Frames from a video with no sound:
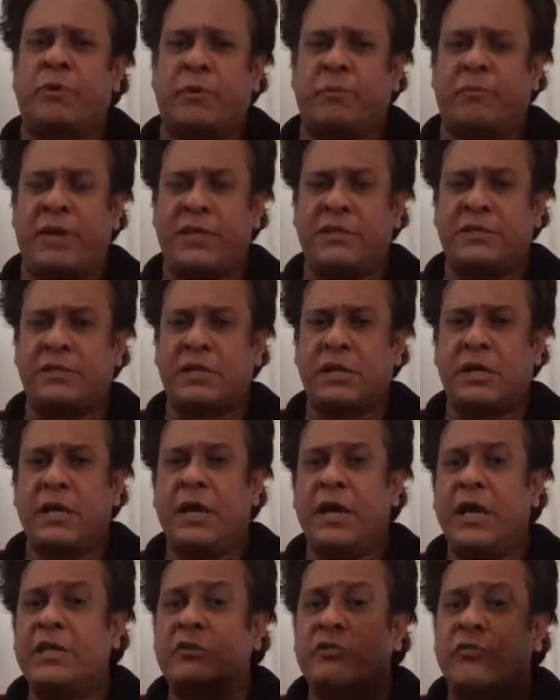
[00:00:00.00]
based,
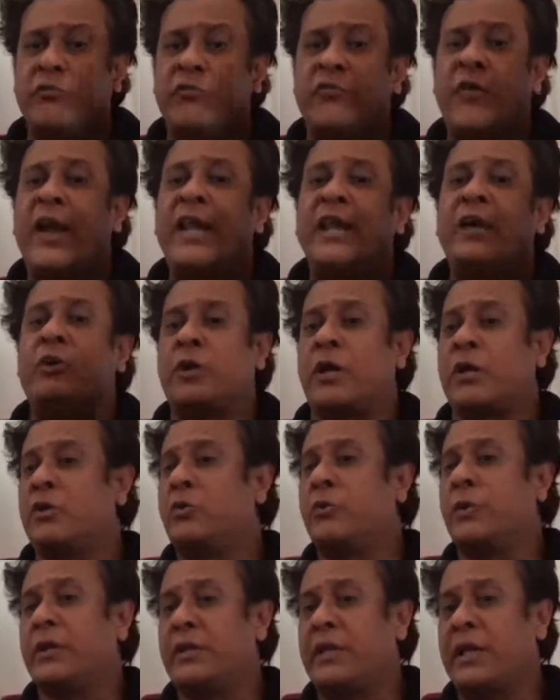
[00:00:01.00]
is very good at
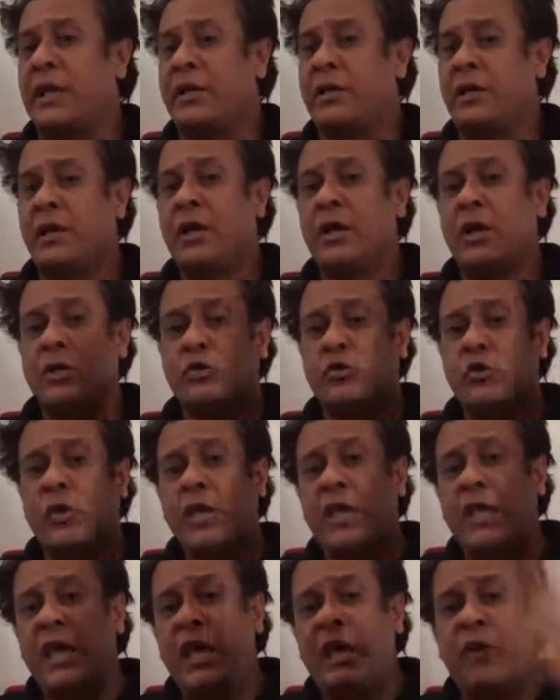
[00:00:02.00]
doing that.
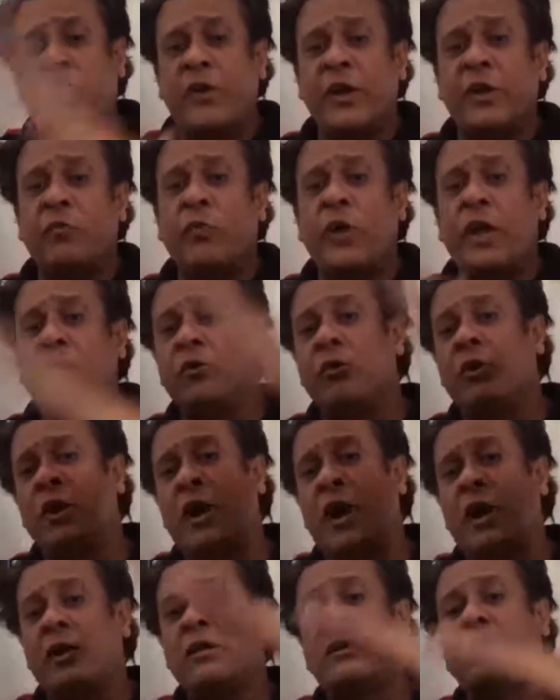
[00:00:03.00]
So even when you
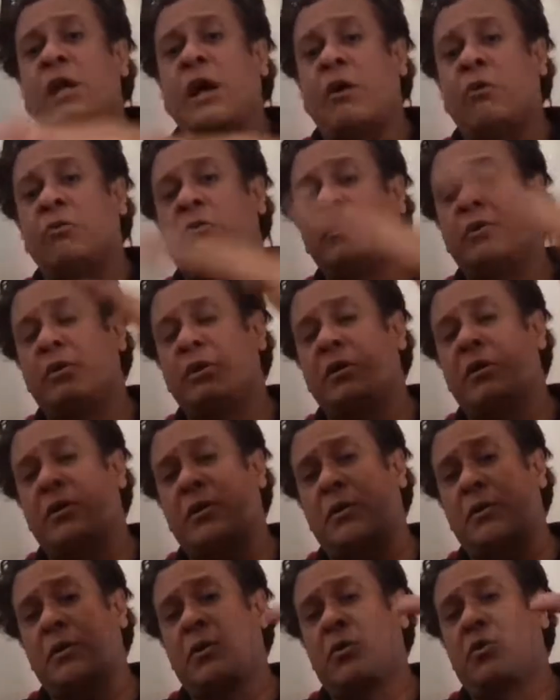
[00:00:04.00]
cut down,
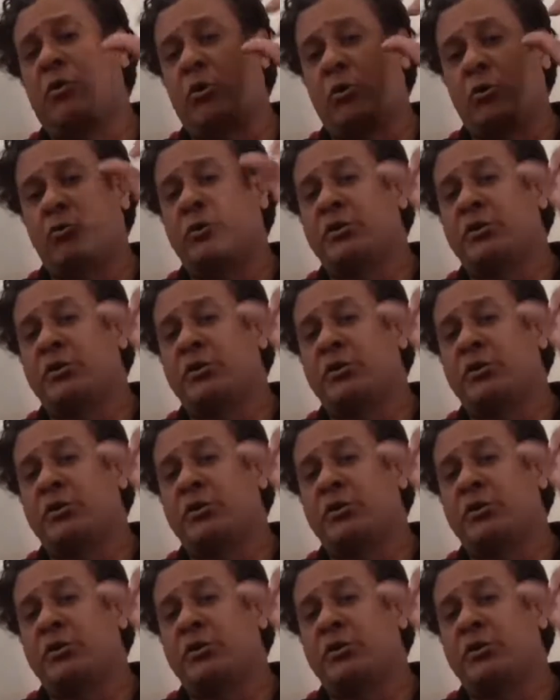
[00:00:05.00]
go to